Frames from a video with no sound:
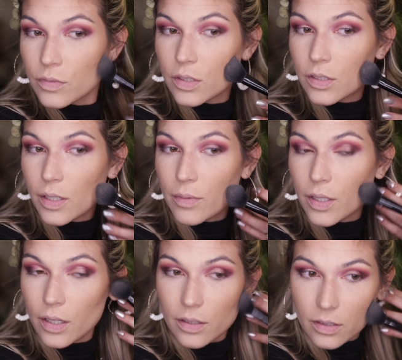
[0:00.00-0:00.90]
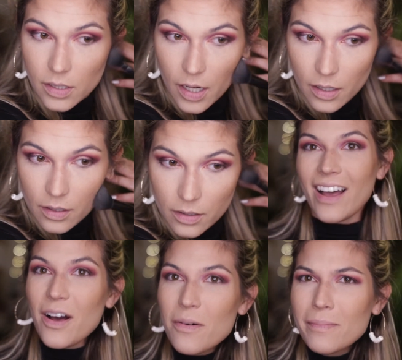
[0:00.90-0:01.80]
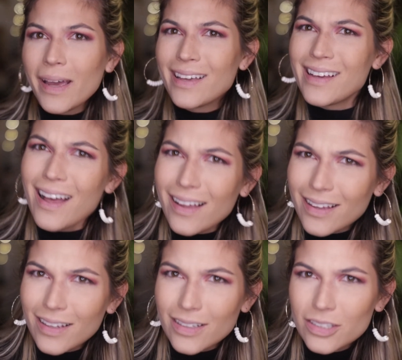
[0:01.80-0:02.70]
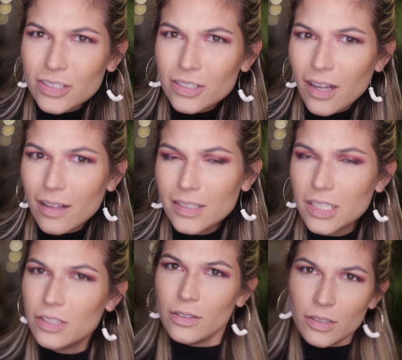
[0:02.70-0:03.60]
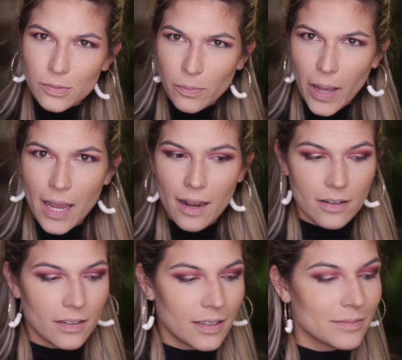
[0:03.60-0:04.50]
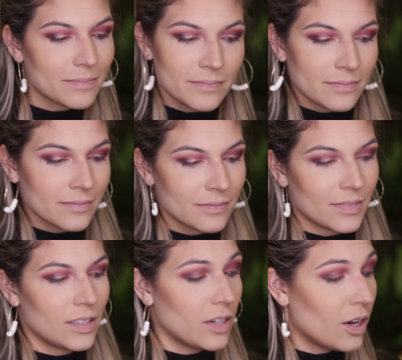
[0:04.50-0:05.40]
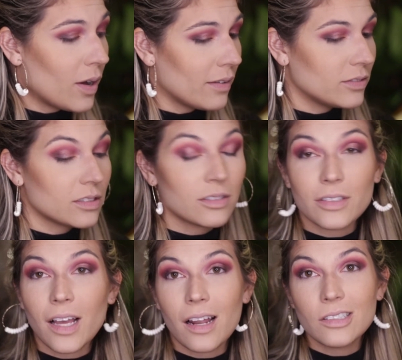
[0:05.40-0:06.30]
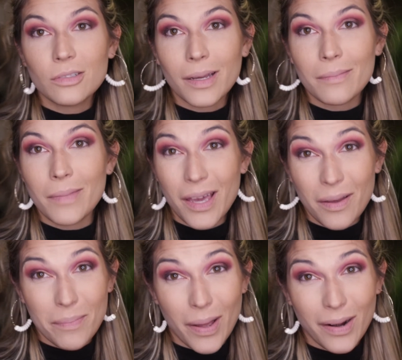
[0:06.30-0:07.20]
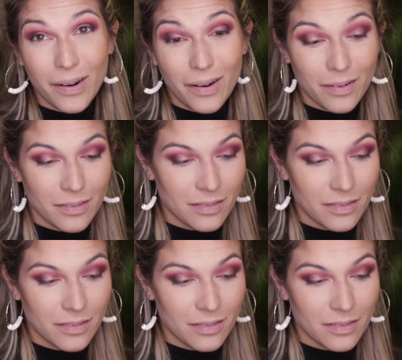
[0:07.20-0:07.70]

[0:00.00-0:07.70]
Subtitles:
Same thing on this side. Oh my gosh. Did you lose weight? And you're like, no, I've just learned how to do my makeup better.